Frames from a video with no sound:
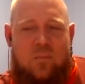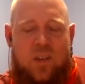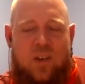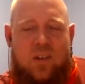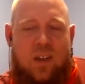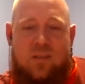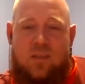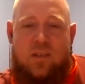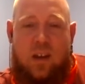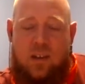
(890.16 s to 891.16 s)
okay,
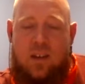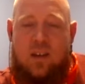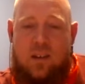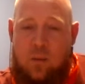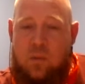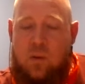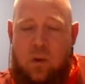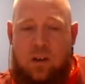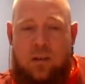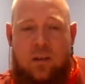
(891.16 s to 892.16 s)
so yeah, Kitty number
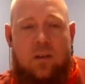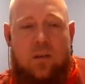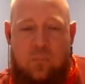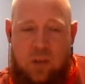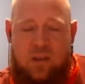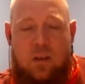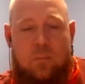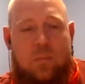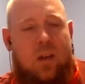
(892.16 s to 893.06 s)
1, Bishop